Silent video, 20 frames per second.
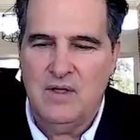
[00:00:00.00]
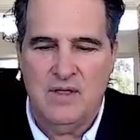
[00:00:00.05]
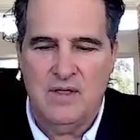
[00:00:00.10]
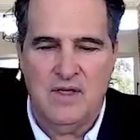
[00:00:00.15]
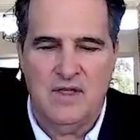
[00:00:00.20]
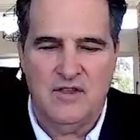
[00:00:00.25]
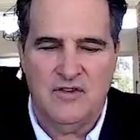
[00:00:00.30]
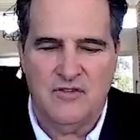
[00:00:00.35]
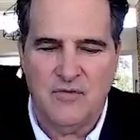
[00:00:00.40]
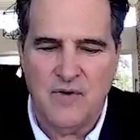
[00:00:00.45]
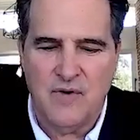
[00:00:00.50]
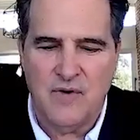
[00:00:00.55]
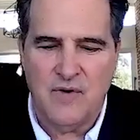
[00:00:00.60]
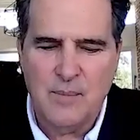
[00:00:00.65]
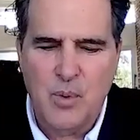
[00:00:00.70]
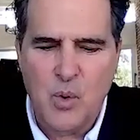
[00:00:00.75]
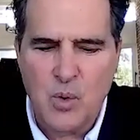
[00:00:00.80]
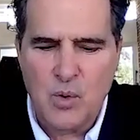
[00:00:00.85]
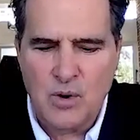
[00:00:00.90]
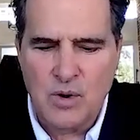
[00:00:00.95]
it is very
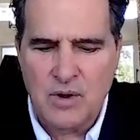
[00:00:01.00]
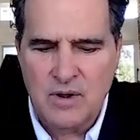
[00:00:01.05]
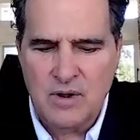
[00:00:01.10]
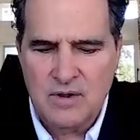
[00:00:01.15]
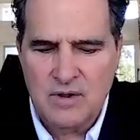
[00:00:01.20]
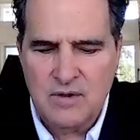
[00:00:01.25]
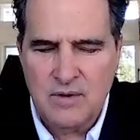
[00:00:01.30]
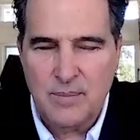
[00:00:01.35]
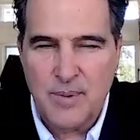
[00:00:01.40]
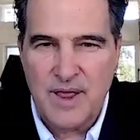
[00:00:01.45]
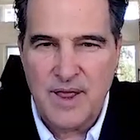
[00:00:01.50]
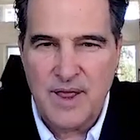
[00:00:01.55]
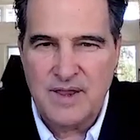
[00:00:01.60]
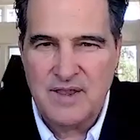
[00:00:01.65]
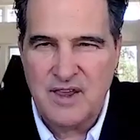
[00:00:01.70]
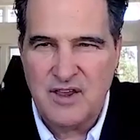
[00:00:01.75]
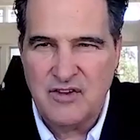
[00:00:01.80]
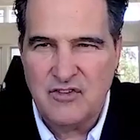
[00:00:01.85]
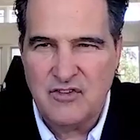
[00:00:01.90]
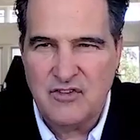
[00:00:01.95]
important to pay
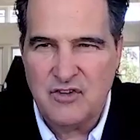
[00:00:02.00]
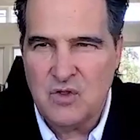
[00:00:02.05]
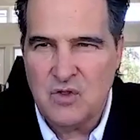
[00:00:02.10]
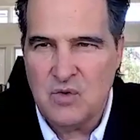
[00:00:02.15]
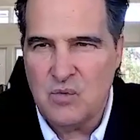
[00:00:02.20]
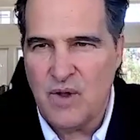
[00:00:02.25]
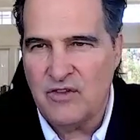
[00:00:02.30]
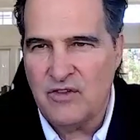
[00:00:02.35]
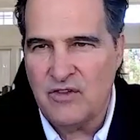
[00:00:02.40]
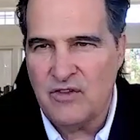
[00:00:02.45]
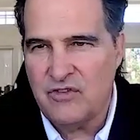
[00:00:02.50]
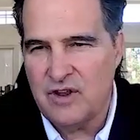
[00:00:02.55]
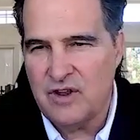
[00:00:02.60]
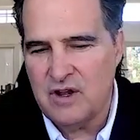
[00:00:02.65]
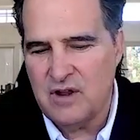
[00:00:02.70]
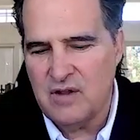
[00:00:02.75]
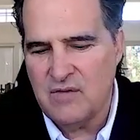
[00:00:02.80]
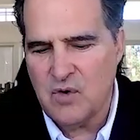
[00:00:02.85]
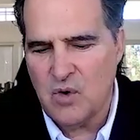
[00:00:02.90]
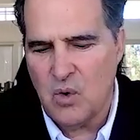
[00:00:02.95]
attention to the
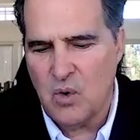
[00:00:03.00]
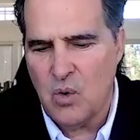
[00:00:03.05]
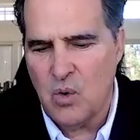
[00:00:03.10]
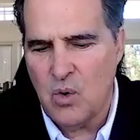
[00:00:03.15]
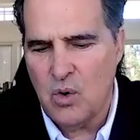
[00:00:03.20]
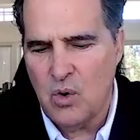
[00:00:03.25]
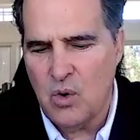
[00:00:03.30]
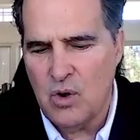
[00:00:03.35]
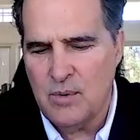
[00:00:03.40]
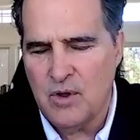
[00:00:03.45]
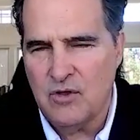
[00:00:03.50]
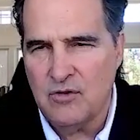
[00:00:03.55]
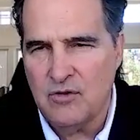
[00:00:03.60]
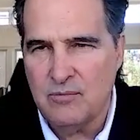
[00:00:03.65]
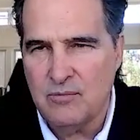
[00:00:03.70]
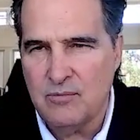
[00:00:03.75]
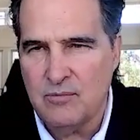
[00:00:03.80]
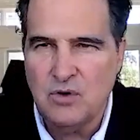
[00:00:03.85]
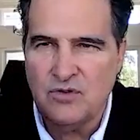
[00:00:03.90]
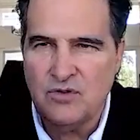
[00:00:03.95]
rancidity of your oil because
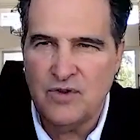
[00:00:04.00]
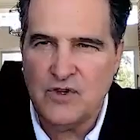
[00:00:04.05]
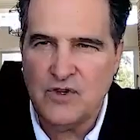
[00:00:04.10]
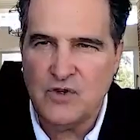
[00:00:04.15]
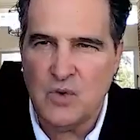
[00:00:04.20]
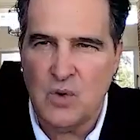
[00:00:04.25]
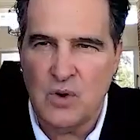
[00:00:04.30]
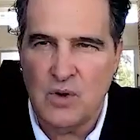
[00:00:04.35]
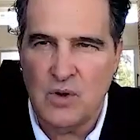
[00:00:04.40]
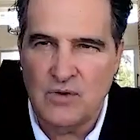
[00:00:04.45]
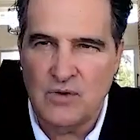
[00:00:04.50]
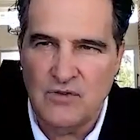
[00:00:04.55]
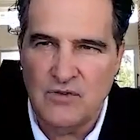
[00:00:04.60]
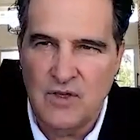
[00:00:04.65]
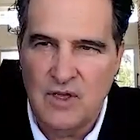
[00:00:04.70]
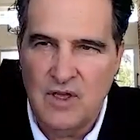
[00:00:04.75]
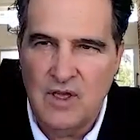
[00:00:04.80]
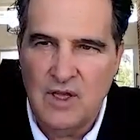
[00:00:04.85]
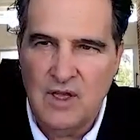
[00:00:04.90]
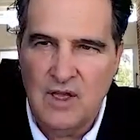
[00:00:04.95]
most fish oils
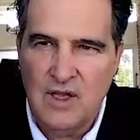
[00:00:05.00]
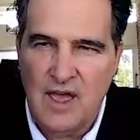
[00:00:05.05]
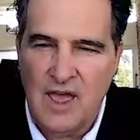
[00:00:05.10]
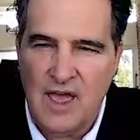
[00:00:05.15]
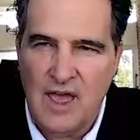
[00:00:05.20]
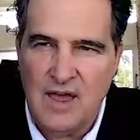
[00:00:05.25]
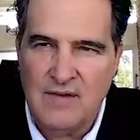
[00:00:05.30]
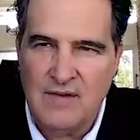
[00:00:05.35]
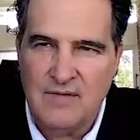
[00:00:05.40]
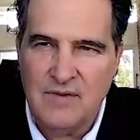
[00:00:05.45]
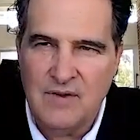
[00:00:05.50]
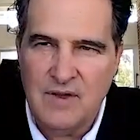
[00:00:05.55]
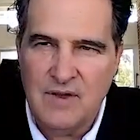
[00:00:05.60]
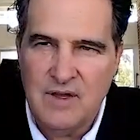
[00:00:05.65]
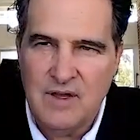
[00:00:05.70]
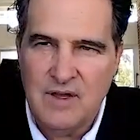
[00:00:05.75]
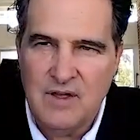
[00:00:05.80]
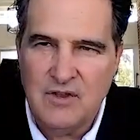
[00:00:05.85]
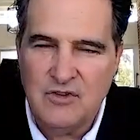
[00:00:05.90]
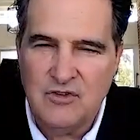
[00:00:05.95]
have
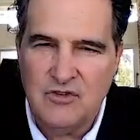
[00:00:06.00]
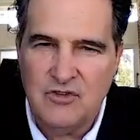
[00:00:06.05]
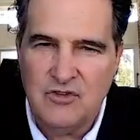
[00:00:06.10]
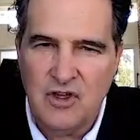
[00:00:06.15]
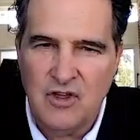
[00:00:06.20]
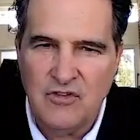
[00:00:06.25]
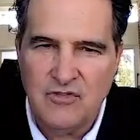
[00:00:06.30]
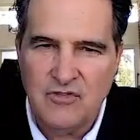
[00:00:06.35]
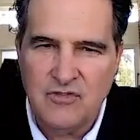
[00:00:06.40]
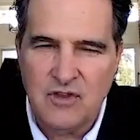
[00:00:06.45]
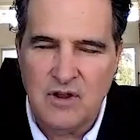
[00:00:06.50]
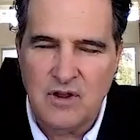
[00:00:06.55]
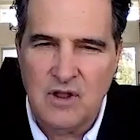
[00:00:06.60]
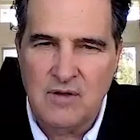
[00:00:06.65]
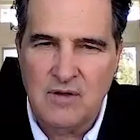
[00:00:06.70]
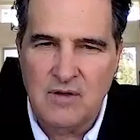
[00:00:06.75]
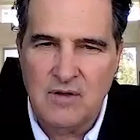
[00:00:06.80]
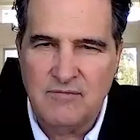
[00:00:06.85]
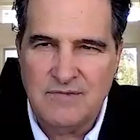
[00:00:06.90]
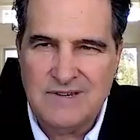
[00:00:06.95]
just
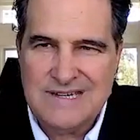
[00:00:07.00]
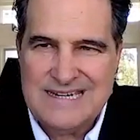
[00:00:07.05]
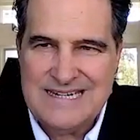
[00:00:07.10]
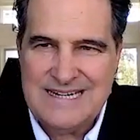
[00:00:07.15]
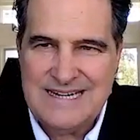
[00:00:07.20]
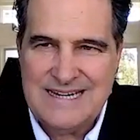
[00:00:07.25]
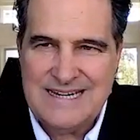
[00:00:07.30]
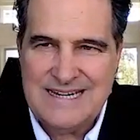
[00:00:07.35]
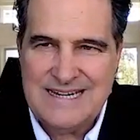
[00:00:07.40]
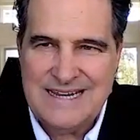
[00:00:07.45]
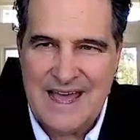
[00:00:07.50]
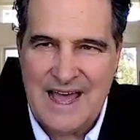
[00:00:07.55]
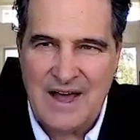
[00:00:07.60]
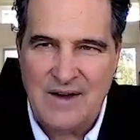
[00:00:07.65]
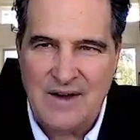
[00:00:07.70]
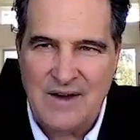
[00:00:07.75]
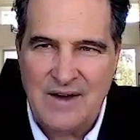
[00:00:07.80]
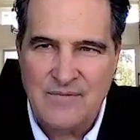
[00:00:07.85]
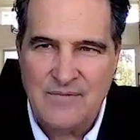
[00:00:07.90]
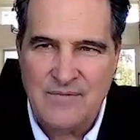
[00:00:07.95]
enough D
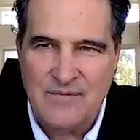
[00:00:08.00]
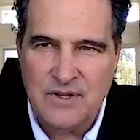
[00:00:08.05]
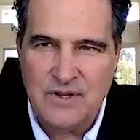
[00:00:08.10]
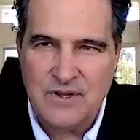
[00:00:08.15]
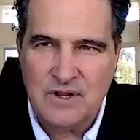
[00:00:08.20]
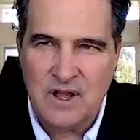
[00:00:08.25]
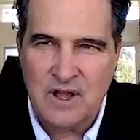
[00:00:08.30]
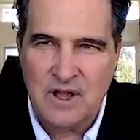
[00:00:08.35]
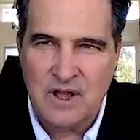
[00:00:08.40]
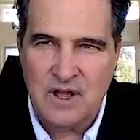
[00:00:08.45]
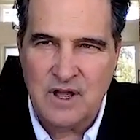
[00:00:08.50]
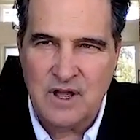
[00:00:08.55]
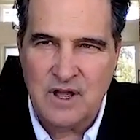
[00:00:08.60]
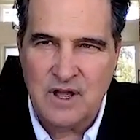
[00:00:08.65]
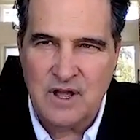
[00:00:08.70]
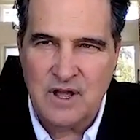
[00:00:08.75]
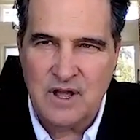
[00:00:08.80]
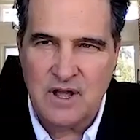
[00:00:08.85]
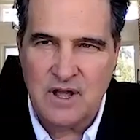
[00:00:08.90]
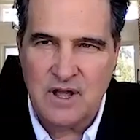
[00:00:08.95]
alpha
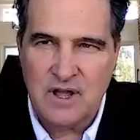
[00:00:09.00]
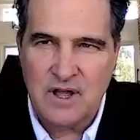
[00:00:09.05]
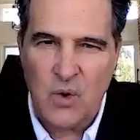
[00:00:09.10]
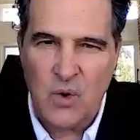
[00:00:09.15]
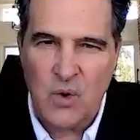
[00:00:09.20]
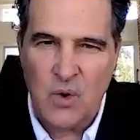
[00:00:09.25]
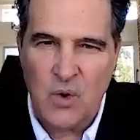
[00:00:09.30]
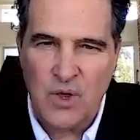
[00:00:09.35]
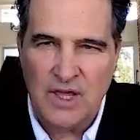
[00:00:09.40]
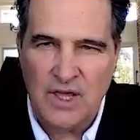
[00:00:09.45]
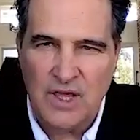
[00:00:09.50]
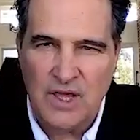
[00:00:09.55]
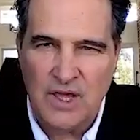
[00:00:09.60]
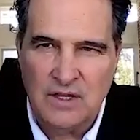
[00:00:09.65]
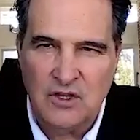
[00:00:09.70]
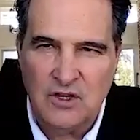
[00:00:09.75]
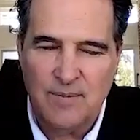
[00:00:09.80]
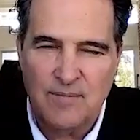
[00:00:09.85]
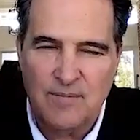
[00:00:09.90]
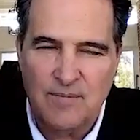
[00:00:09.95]
tocopherol in it to
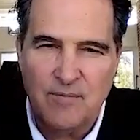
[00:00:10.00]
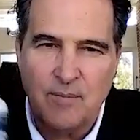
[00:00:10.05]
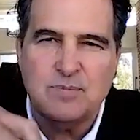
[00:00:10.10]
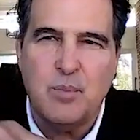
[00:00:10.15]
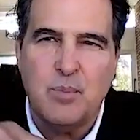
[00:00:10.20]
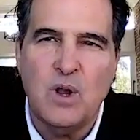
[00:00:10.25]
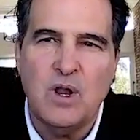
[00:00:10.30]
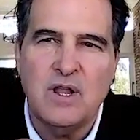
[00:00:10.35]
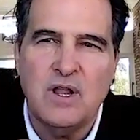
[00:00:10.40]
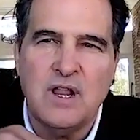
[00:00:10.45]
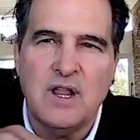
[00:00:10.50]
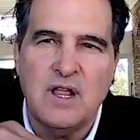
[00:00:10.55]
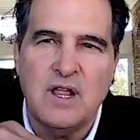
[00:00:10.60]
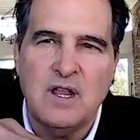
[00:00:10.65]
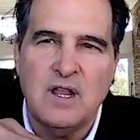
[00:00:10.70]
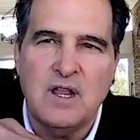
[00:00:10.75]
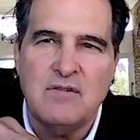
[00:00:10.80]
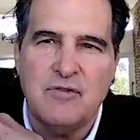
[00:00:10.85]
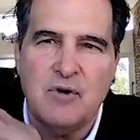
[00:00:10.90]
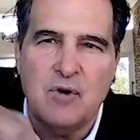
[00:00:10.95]
keep it from spoiling
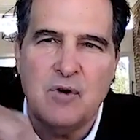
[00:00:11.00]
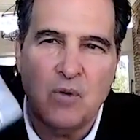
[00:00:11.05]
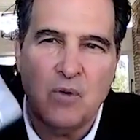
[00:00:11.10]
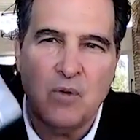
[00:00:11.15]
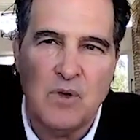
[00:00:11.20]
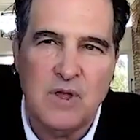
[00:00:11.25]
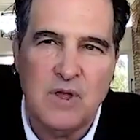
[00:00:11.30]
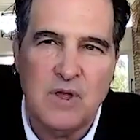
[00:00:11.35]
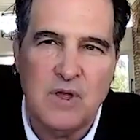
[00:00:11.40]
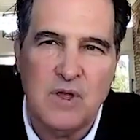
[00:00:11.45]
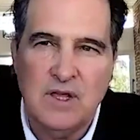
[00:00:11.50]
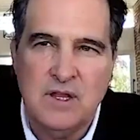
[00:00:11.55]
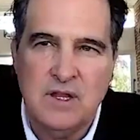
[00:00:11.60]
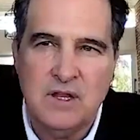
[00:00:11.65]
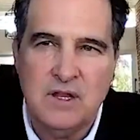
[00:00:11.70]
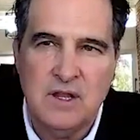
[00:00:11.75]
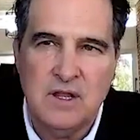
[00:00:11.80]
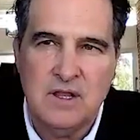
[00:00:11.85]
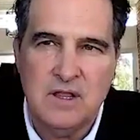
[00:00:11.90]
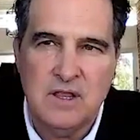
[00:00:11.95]
any further
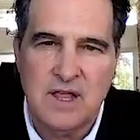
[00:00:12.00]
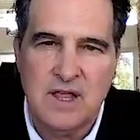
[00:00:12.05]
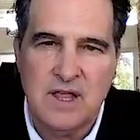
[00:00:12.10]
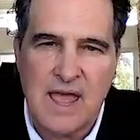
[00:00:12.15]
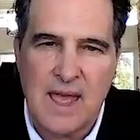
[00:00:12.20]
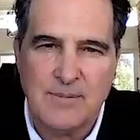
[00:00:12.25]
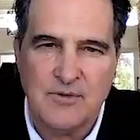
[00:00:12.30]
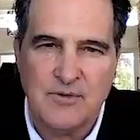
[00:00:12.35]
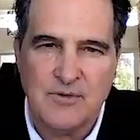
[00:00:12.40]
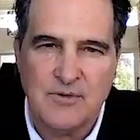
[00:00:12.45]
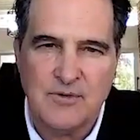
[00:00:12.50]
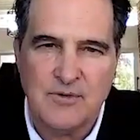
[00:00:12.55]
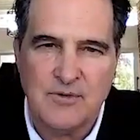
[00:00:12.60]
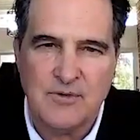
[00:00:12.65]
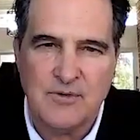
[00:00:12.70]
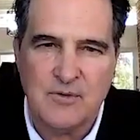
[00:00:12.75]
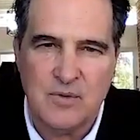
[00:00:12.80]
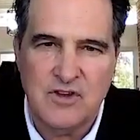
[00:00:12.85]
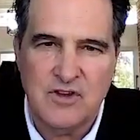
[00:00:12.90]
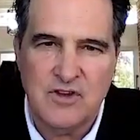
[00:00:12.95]
in the capsule,
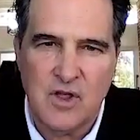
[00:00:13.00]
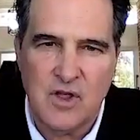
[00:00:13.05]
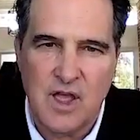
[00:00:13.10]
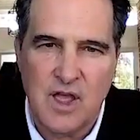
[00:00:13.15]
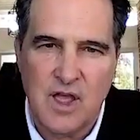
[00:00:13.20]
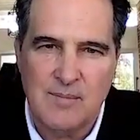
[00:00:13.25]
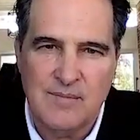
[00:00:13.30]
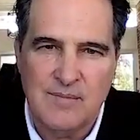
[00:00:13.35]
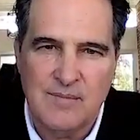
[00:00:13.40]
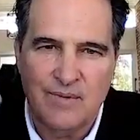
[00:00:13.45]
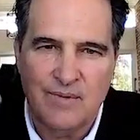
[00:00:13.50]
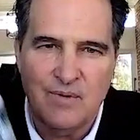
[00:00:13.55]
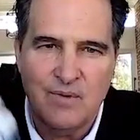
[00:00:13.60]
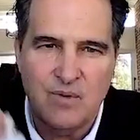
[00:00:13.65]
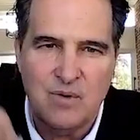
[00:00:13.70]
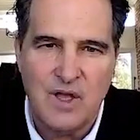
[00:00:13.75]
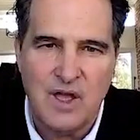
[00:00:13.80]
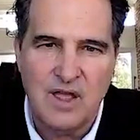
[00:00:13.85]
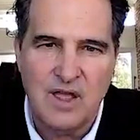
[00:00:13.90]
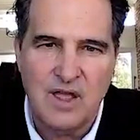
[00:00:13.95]
in the gel cap.
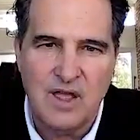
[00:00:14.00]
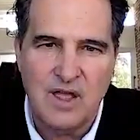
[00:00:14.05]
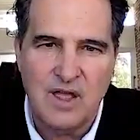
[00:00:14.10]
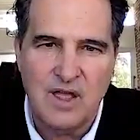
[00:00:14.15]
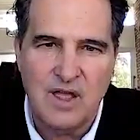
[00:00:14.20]
Okay.